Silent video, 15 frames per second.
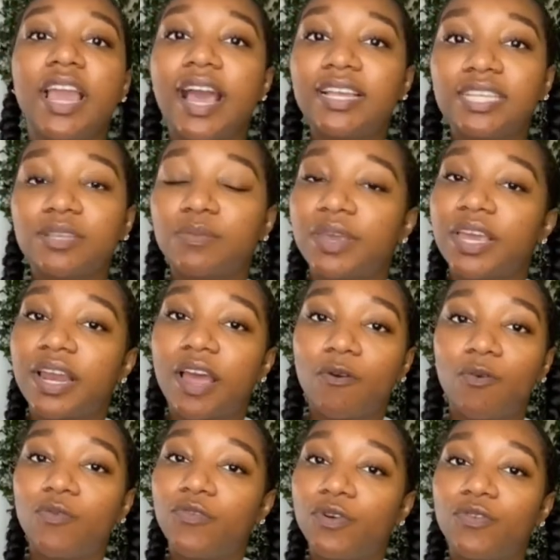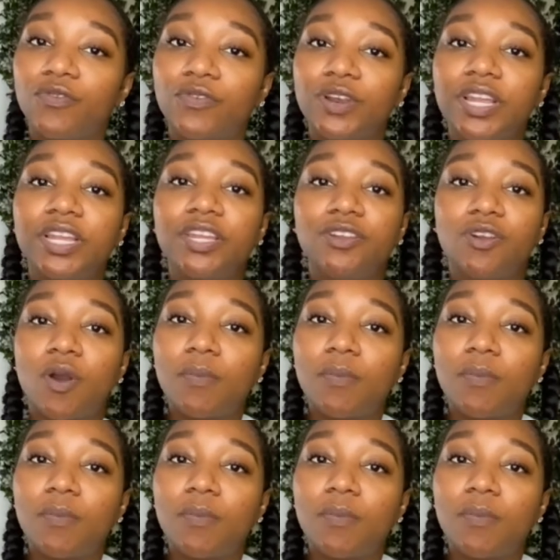ask me and I will feel free, you know,